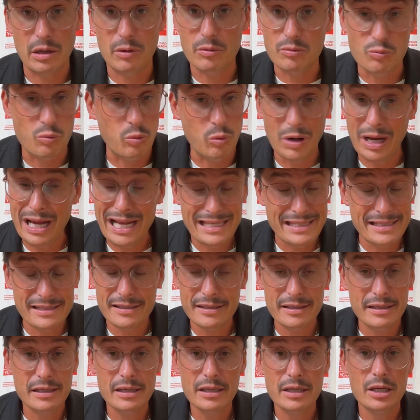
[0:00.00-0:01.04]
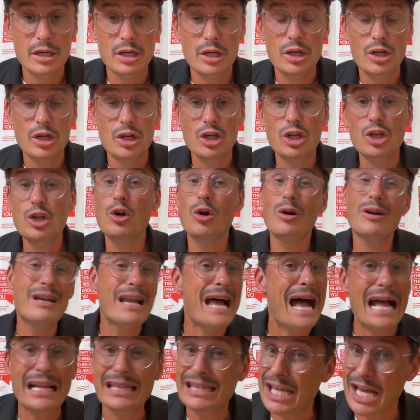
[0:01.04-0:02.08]
What? You're
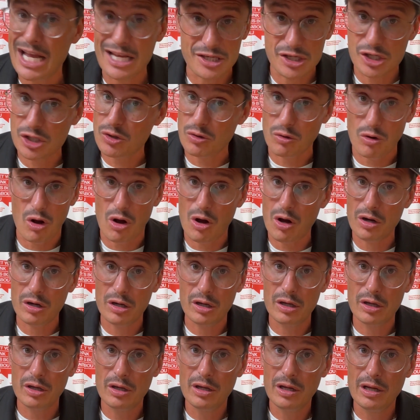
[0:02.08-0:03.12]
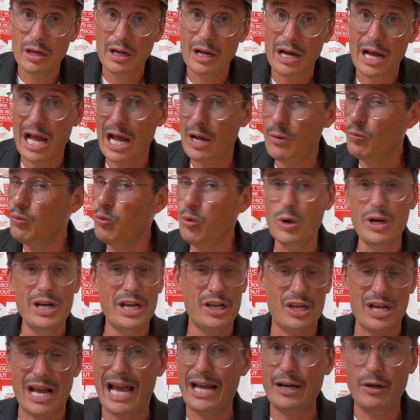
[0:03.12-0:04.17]
not that strong. I
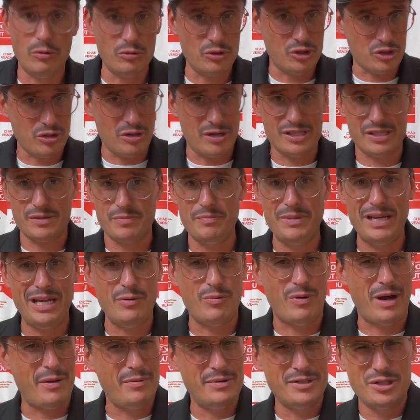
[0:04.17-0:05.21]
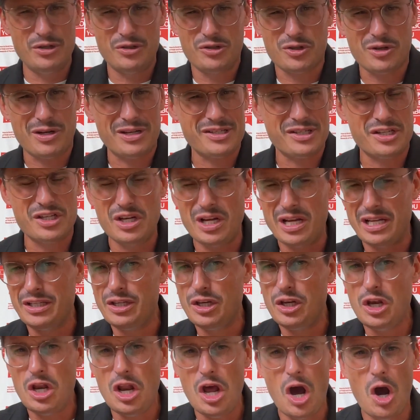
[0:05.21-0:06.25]
don't trust me. Why would you trust me?
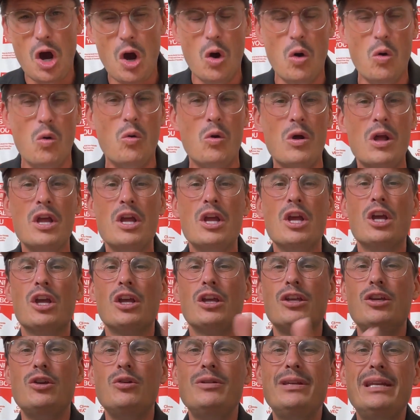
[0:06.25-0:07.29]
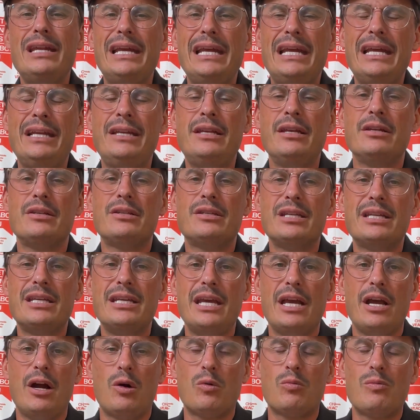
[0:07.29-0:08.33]
No, you need to
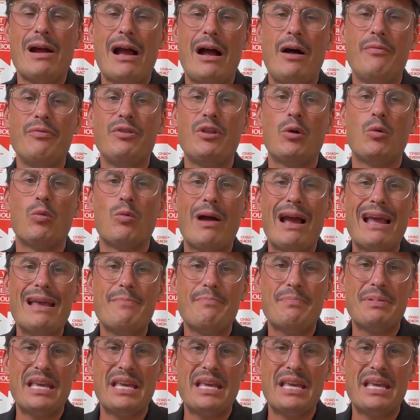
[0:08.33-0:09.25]
get around the right